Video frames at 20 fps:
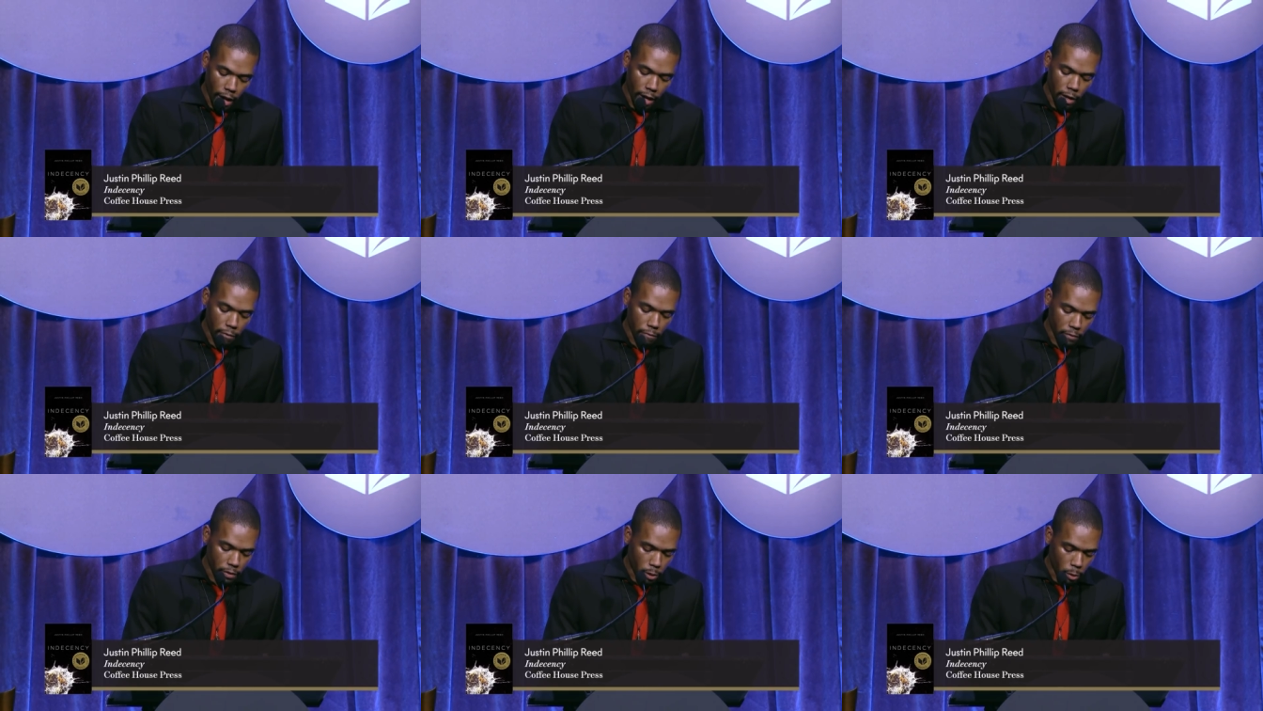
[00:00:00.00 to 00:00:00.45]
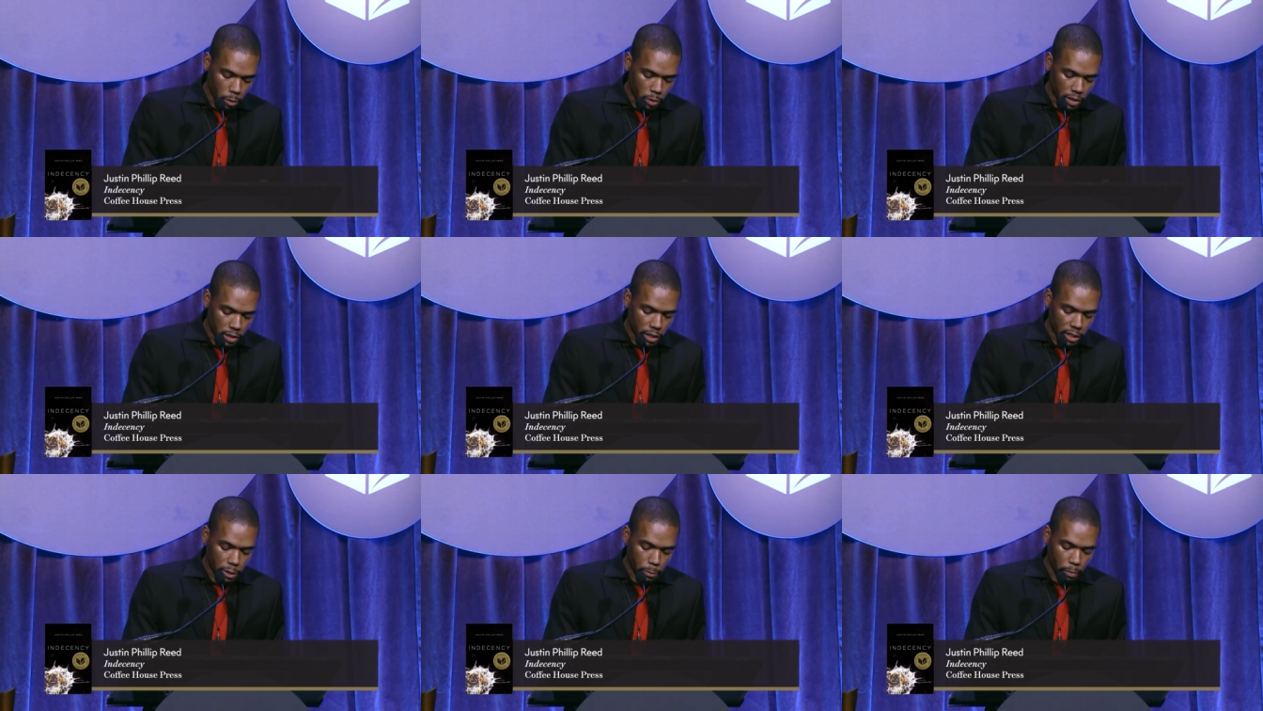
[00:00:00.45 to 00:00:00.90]
I have known
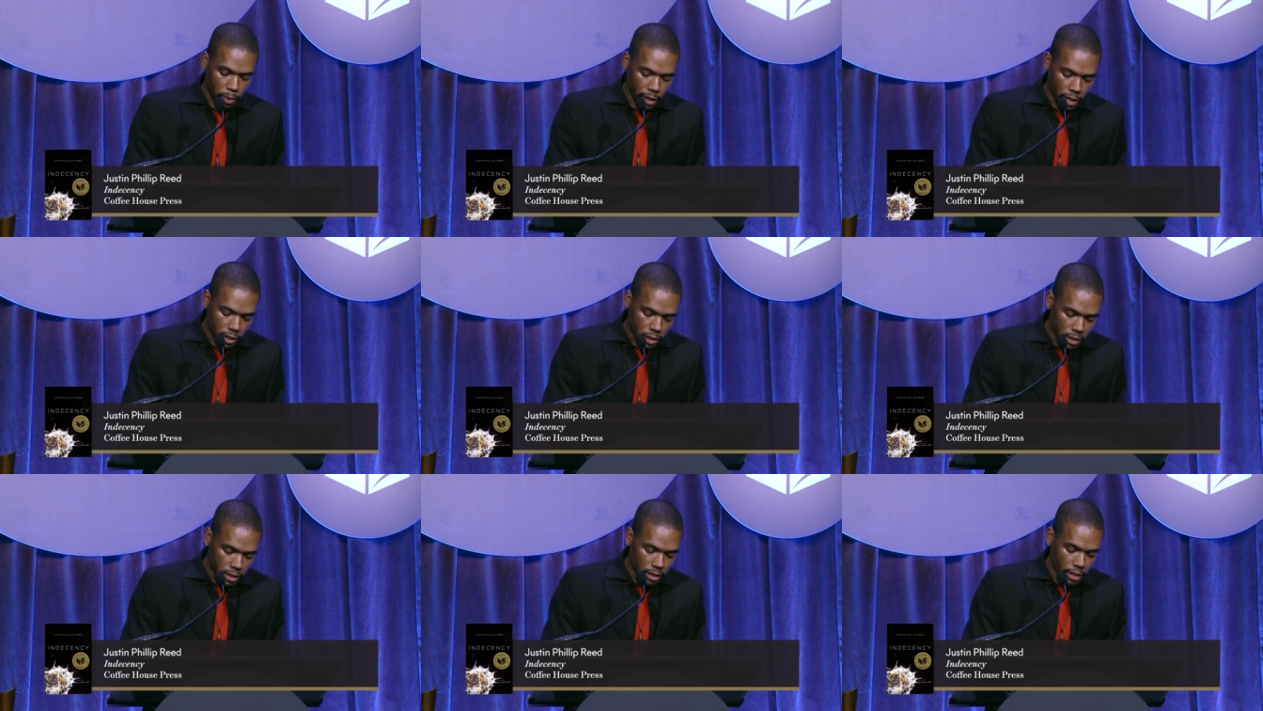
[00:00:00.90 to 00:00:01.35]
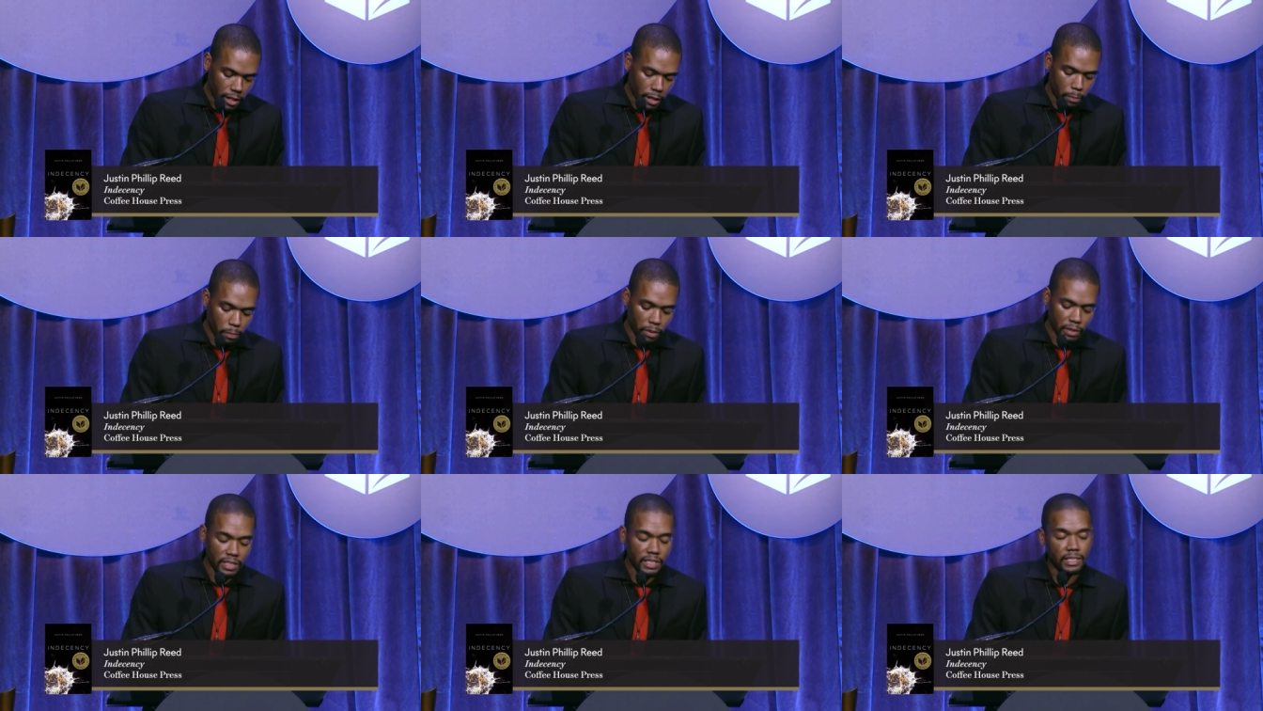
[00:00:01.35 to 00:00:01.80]
such patient
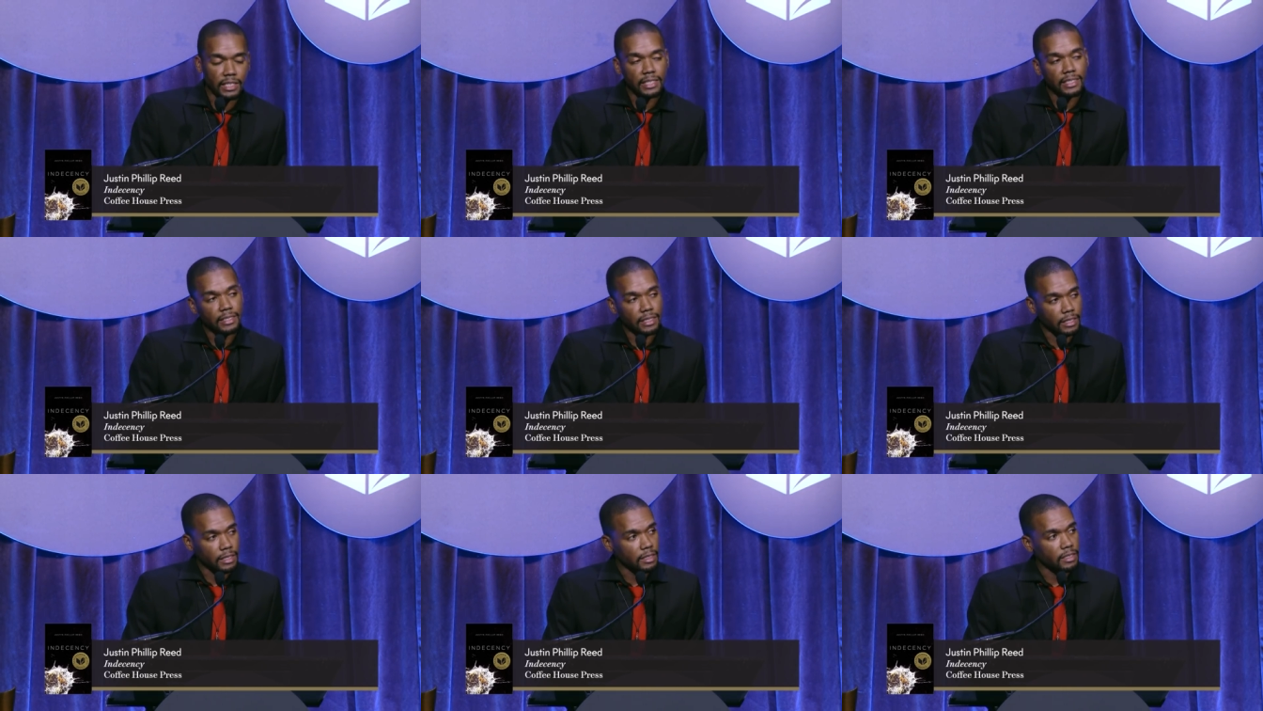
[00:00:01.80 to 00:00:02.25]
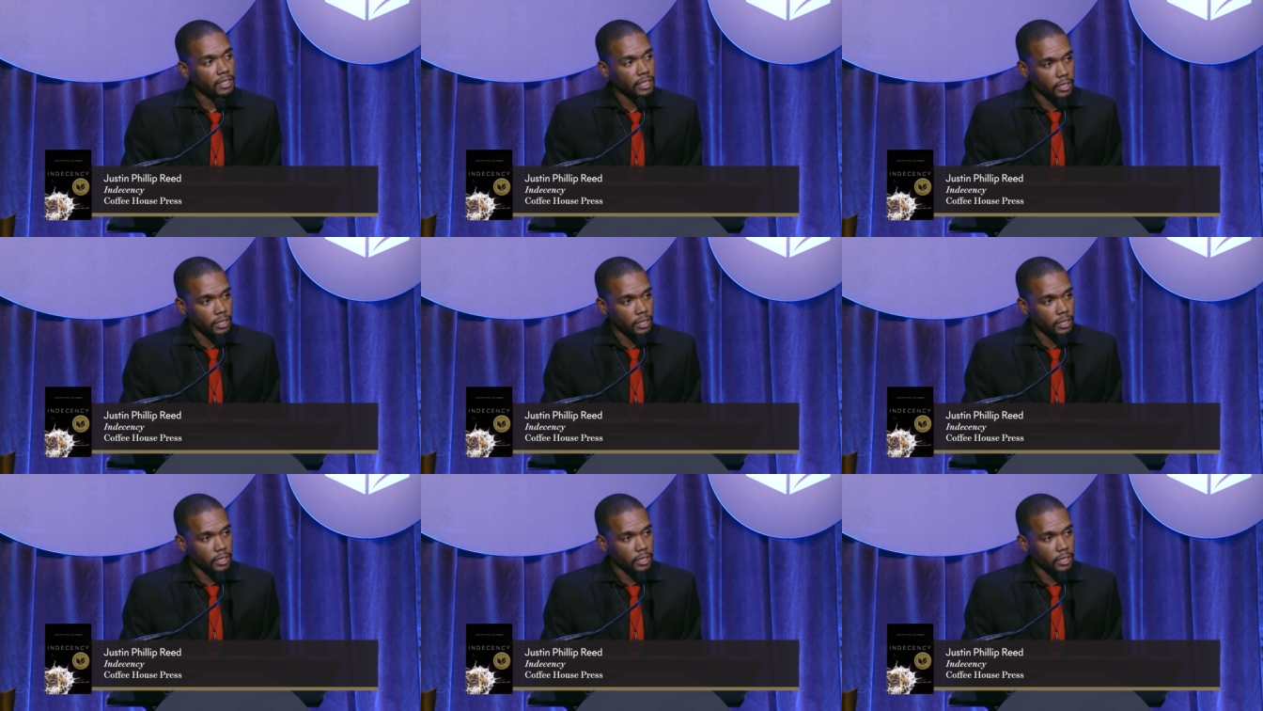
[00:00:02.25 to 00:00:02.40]
and persistent